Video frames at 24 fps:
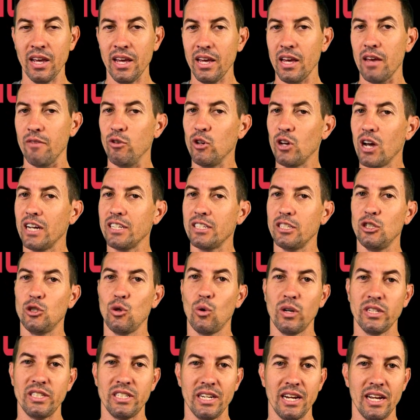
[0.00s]
If you guys
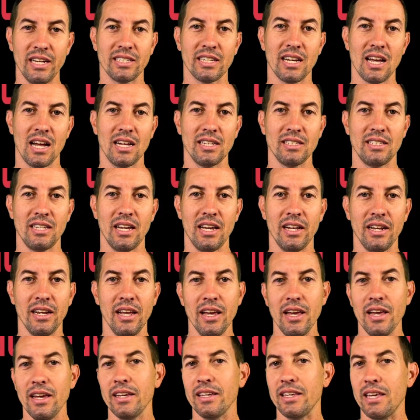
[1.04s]
enjoyed today's content,
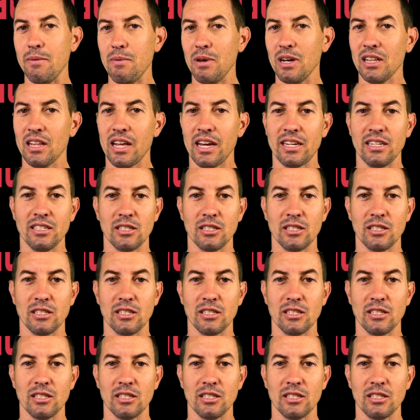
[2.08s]
give me a like and